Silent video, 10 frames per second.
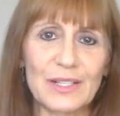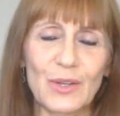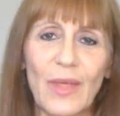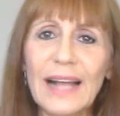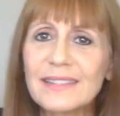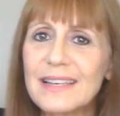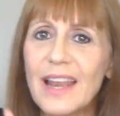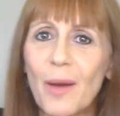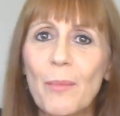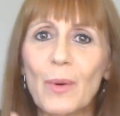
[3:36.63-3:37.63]
So, that's
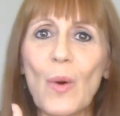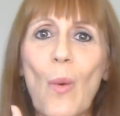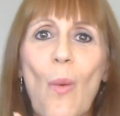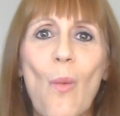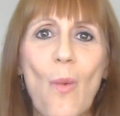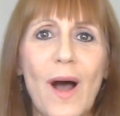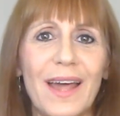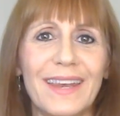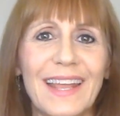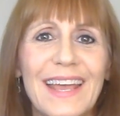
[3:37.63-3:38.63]
number
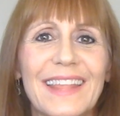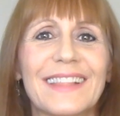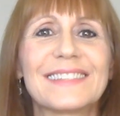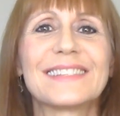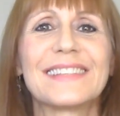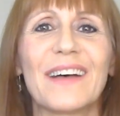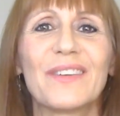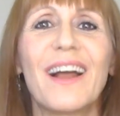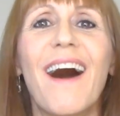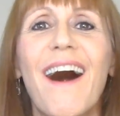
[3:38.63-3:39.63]
one the
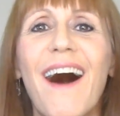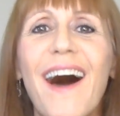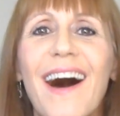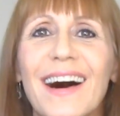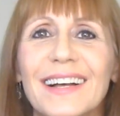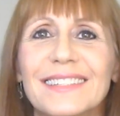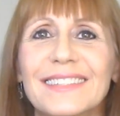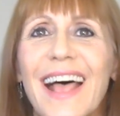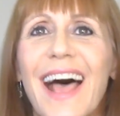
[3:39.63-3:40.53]
seven ahas